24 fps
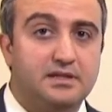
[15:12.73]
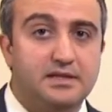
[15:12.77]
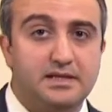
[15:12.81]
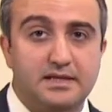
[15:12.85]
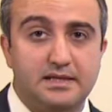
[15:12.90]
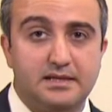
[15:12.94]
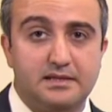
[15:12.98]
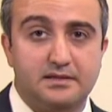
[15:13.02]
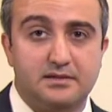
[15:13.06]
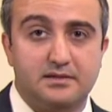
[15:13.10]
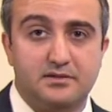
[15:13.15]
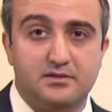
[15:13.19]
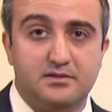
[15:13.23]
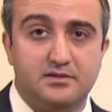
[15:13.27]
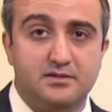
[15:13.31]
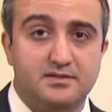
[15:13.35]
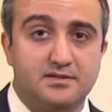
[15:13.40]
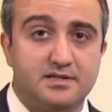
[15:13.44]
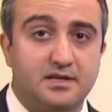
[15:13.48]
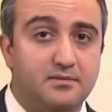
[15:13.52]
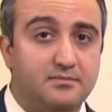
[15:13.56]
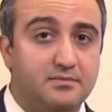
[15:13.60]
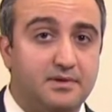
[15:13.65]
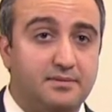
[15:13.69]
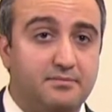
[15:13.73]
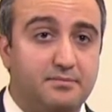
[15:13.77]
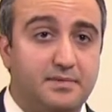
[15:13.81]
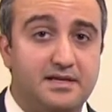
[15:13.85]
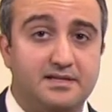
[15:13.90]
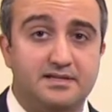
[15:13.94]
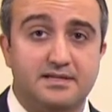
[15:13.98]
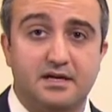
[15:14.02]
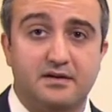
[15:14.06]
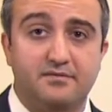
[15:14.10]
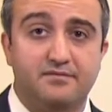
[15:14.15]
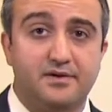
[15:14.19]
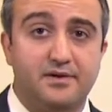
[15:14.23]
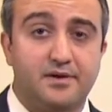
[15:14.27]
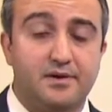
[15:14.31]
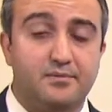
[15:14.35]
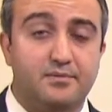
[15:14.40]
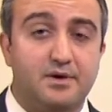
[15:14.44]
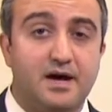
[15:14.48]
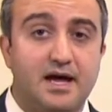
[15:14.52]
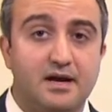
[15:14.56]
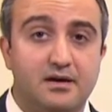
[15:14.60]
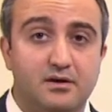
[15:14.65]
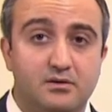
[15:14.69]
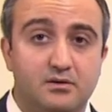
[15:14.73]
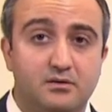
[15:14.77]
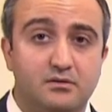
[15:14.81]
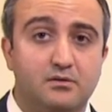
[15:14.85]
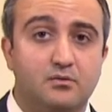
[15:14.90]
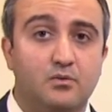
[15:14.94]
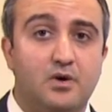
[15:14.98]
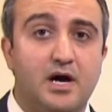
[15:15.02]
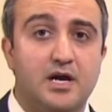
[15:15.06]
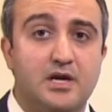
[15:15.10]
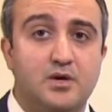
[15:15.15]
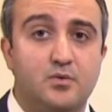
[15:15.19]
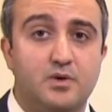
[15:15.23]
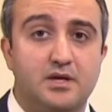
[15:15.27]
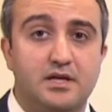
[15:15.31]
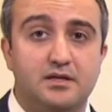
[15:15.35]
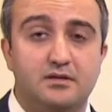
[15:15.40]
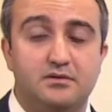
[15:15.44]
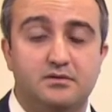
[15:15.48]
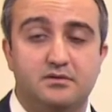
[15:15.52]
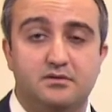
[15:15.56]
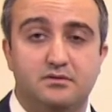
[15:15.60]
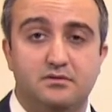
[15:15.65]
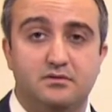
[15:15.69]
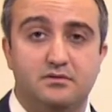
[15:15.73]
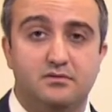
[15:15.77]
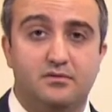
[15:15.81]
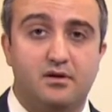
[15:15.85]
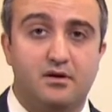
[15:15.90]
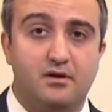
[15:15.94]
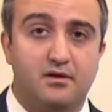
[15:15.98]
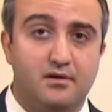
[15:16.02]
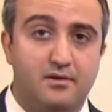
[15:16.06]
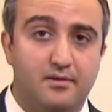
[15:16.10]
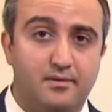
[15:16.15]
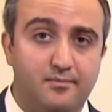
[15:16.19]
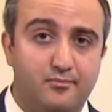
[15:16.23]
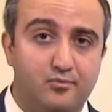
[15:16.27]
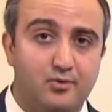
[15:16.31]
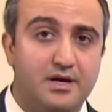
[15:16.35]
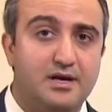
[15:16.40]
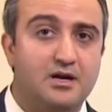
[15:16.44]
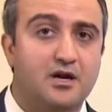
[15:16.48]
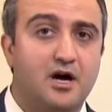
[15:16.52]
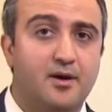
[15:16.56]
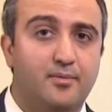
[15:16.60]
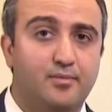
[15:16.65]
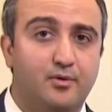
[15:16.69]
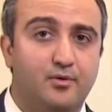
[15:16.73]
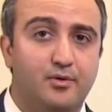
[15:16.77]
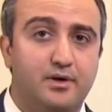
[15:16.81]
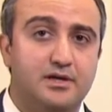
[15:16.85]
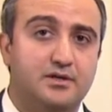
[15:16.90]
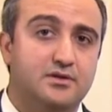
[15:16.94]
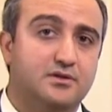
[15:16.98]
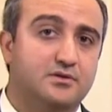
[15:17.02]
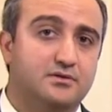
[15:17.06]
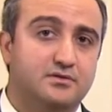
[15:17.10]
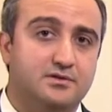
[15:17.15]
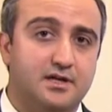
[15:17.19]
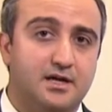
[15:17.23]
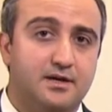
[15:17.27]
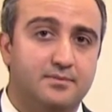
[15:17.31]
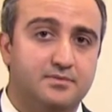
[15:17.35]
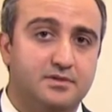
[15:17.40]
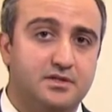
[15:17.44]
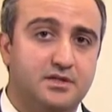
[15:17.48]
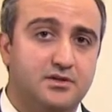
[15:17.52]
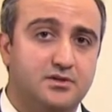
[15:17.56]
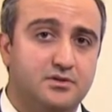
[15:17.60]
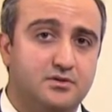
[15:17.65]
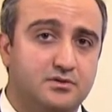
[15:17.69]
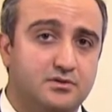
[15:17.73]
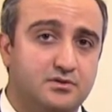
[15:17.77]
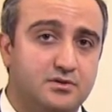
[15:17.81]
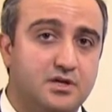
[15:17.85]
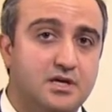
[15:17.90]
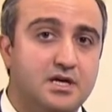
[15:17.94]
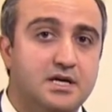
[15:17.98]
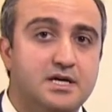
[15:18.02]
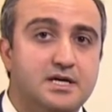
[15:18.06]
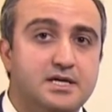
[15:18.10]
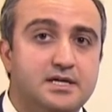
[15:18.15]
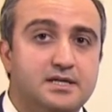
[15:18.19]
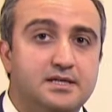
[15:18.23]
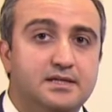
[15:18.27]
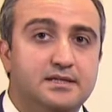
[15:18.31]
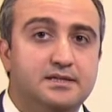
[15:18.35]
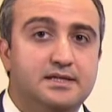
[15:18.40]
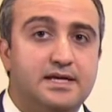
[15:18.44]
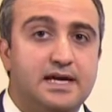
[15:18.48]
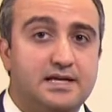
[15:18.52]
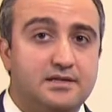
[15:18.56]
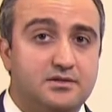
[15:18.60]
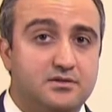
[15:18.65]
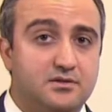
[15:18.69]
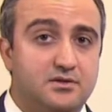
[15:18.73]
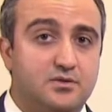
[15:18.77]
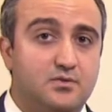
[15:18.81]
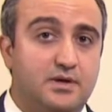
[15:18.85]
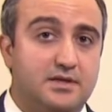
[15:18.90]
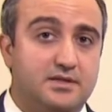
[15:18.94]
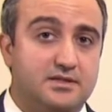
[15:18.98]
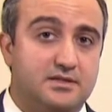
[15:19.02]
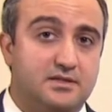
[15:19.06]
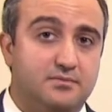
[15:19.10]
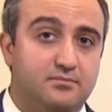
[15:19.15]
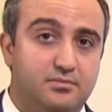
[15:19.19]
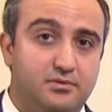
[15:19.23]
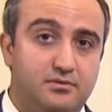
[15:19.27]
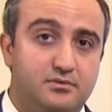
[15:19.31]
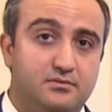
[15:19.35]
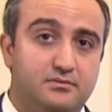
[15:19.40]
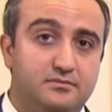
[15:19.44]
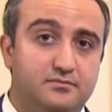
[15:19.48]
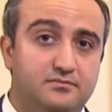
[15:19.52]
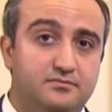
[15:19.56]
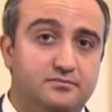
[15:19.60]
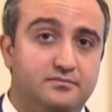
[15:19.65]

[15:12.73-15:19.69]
it, to some that may sound very radical. Why do we need to do a, a brain operation to stop seizures? The answer is quite simple.